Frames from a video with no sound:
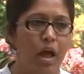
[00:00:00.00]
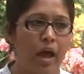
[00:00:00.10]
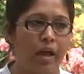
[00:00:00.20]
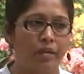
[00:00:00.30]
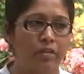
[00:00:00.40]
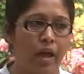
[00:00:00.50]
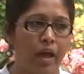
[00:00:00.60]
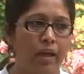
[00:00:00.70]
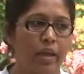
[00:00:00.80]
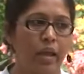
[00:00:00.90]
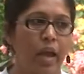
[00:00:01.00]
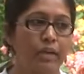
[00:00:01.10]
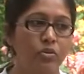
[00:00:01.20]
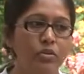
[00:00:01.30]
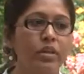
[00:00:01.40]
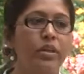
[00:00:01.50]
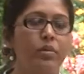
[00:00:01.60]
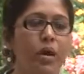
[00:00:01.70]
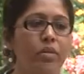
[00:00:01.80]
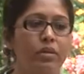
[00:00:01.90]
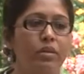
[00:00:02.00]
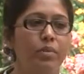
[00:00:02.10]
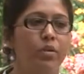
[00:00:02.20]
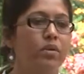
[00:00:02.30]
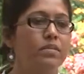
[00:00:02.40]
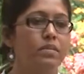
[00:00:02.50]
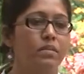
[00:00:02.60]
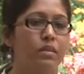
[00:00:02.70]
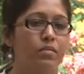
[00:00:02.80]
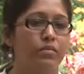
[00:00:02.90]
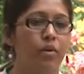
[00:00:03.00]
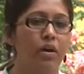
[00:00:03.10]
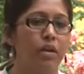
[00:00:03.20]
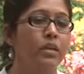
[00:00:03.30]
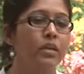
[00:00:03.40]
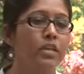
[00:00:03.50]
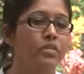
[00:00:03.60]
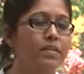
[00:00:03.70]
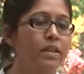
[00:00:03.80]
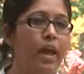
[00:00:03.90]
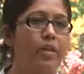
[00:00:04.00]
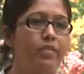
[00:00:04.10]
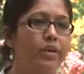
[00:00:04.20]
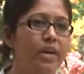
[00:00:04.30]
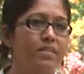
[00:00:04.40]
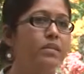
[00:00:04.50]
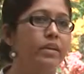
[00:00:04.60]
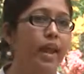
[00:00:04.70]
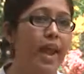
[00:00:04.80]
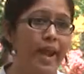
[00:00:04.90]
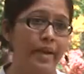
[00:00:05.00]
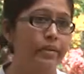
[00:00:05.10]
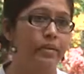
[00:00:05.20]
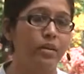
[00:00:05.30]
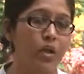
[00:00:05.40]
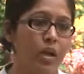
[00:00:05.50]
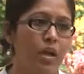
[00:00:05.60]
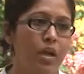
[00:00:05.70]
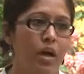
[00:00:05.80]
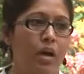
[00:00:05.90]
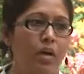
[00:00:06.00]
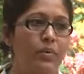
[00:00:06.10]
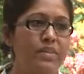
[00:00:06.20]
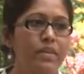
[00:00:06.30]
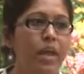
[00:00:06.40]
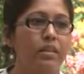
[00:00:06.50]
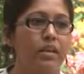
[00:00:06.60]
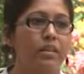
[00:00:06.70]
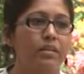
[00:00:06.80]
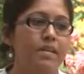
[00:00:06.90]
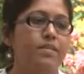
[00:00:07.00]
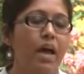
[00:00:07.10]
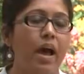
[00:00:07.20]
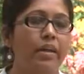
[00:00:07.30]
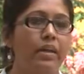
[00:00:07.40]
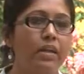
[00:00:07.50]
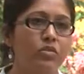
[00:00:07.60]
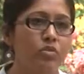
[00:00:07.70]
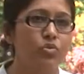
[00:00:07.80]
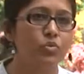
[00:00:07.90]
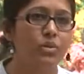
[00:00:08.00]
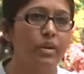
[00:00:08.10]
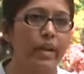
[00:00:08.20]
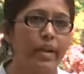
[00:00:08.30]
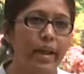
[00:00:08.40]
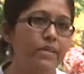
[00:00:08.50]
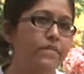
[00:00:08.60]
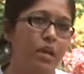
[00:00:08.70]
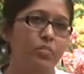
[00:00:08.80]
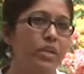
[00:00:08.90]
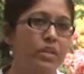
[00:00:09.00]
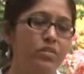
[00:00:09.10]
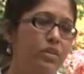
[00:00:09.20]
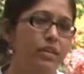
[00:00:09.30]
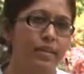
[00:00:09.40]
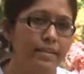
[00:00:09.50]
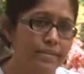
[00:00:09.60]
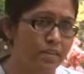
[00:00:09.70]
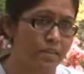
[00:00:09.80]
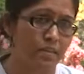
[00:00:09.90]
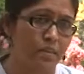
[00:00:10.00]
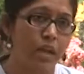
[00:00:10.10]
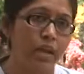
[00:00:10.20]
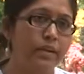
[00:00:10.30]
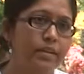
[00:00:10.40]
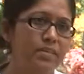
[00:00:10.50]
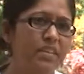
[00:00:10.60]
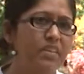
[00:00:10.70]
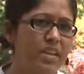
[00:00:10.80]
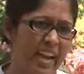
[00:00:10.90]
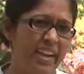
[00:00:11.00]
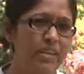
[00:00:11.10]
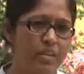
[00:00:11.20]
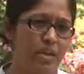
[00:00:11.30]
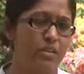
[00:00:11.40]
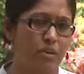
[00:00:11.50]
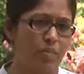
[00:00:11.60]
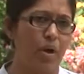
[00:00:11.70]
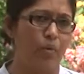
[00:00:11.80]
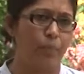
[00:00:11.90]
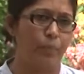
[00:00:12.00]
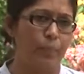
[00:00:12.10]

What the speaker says: I had to think about it, because in a teacher's life, it doesn't end with saying that, yes, I teach a student and hence I'm a teacher and that's it. It doesn't end there somehow.